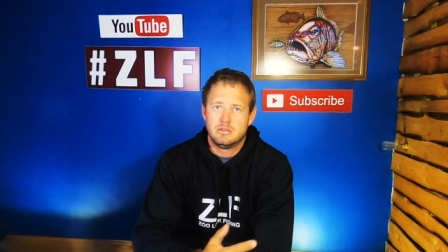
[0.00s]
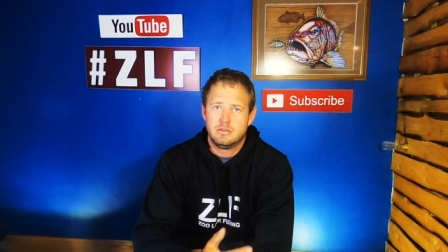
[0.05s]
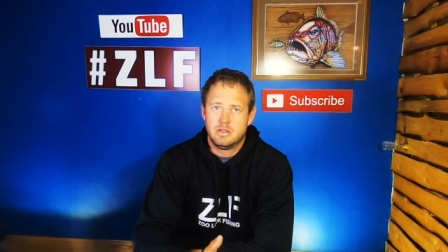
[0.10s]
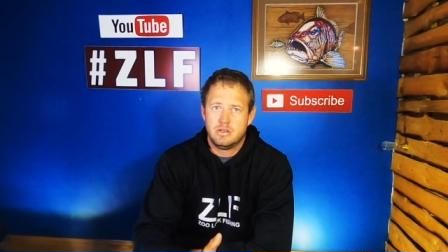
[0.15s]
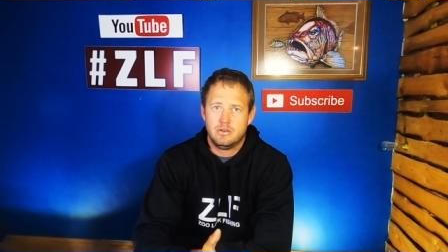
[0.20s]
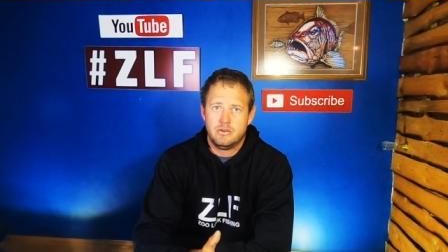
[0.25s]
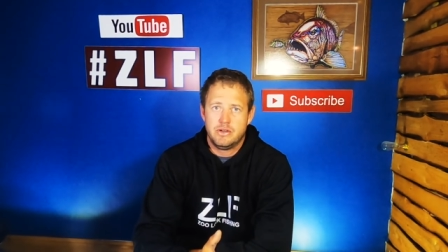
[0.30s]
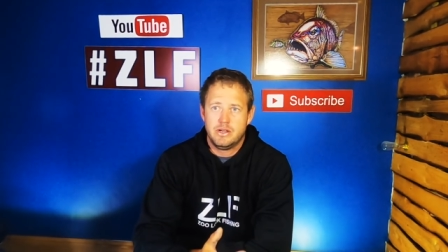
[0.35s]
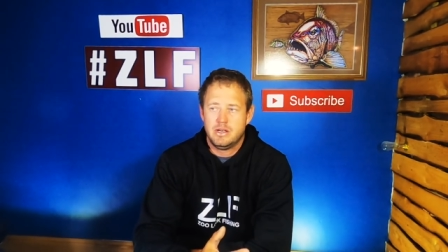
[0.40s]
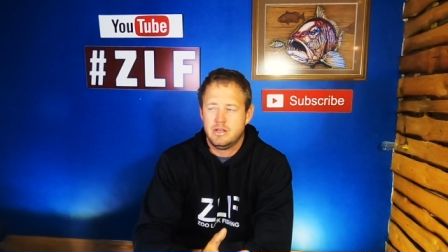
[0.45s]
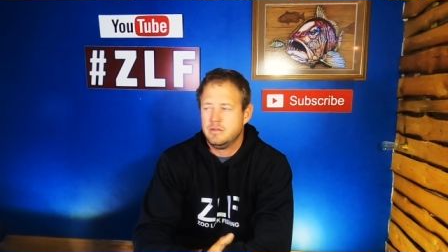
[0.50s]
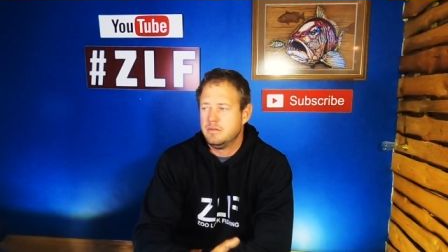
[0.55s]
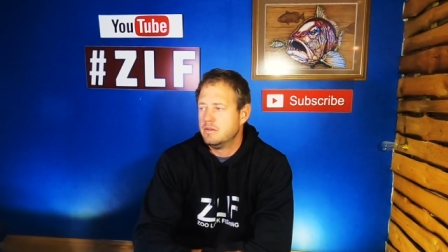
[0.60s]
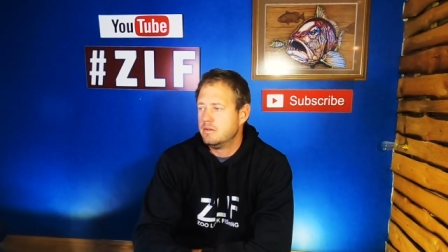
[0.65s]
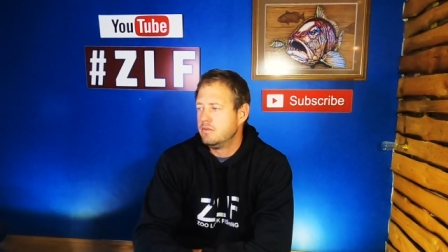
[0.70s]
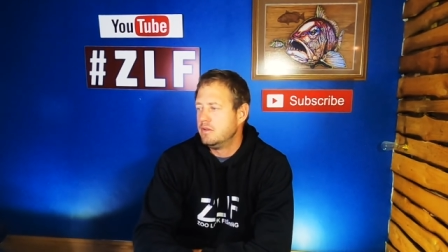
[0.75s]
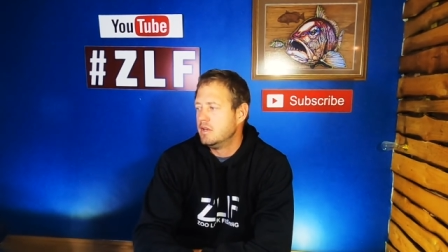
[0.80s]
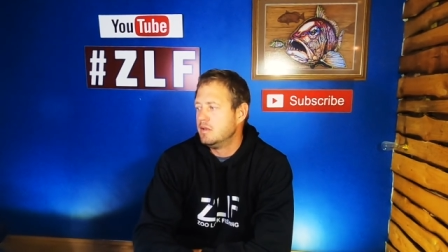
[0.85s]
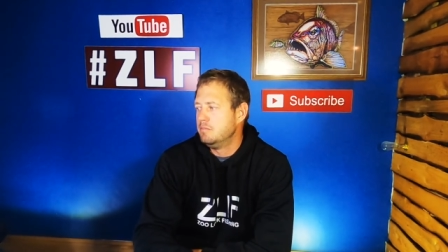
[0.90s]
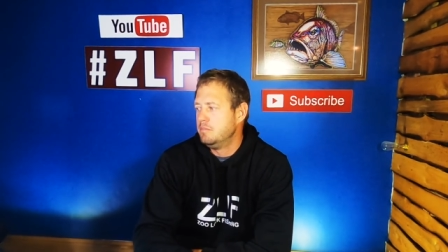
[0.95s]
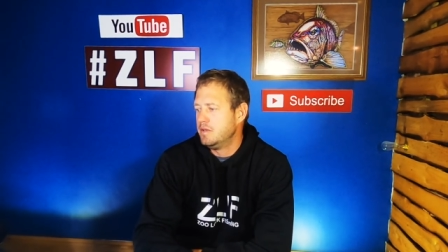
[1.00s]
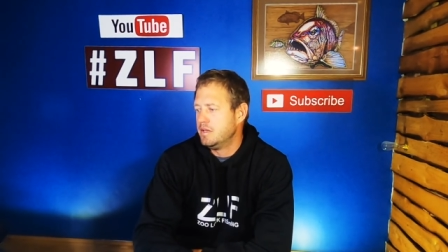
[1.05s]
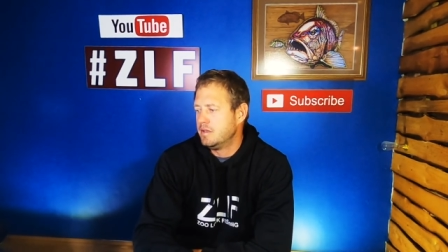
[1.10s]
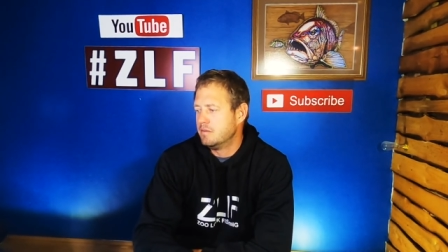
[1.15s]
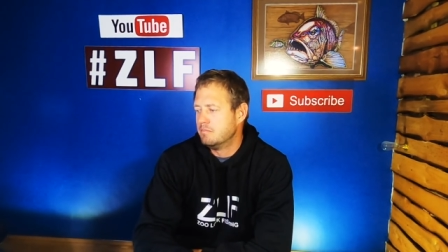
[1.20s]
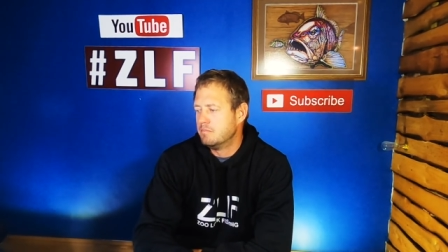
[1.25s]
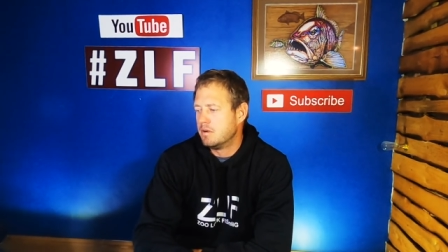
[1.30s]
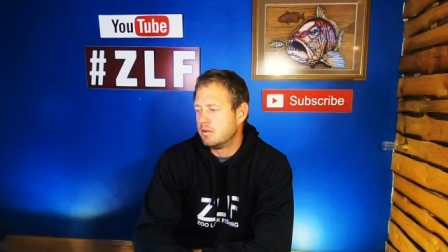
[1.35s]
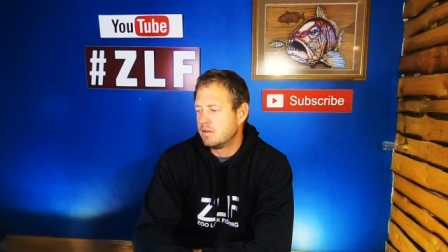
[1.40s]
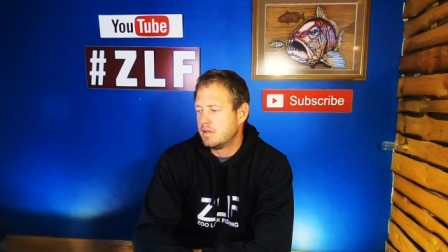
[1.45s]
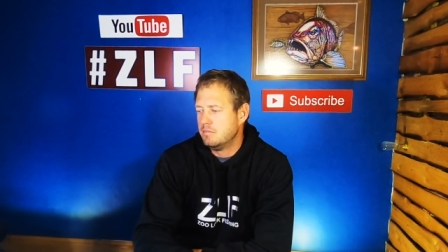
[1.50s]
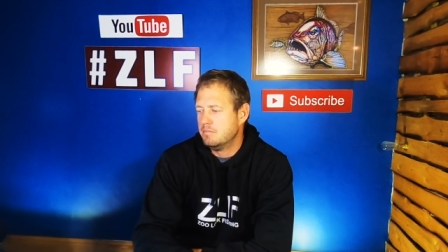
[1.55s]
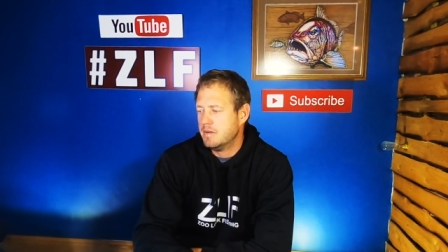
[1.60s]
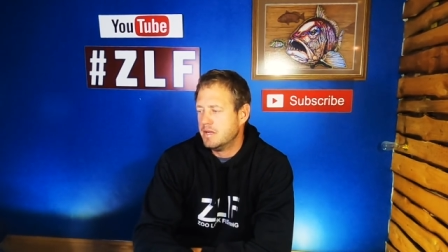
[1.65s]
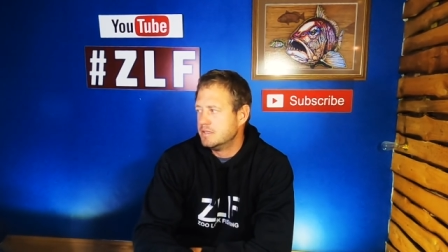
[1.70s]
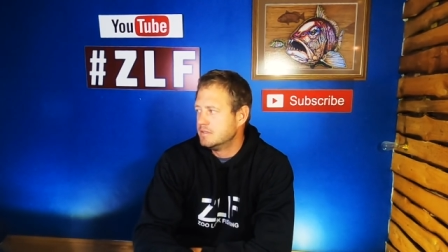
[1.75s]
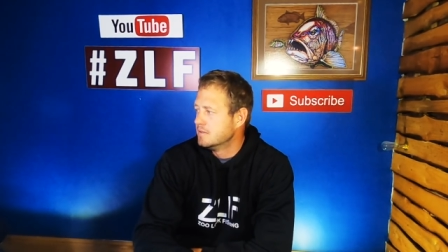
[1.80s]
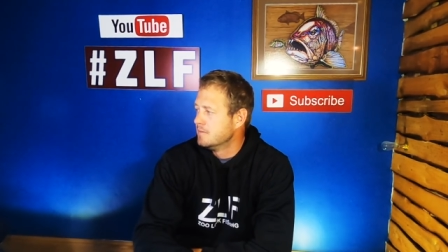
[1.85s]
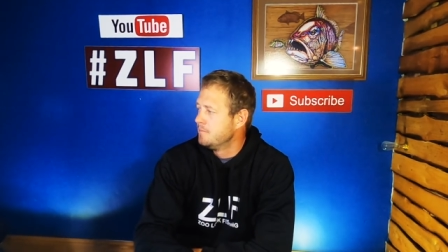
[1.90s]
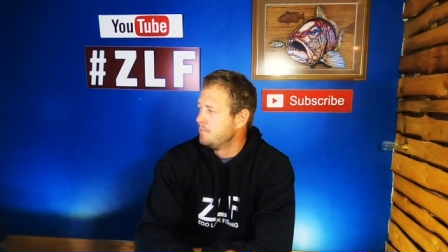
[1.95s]
a really really big and bulky
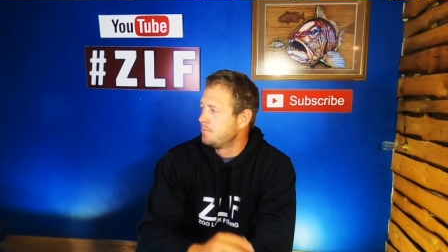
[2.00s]
bite